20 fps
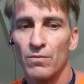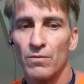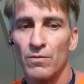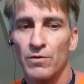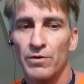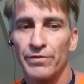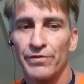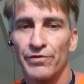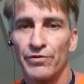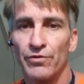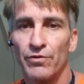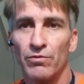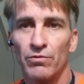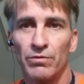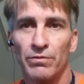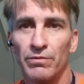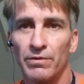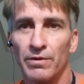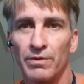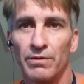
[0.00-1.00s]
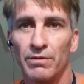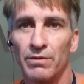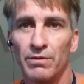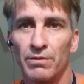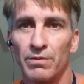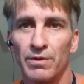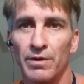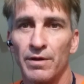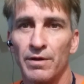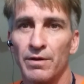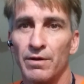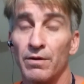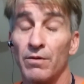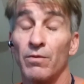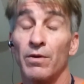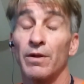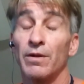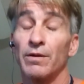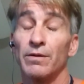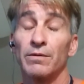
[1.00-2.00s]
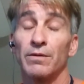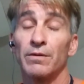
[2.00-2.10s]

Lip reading: insult. Well,